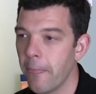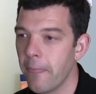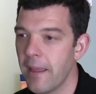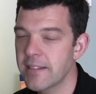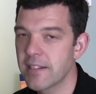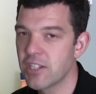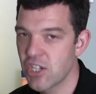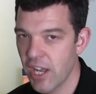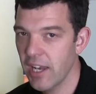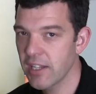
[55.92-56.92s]
That's a
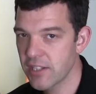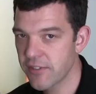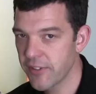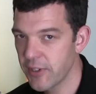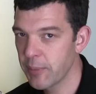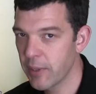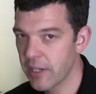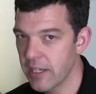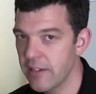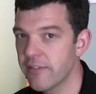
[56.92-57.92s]
challenge for your
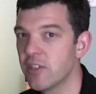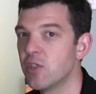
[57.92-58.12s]
body for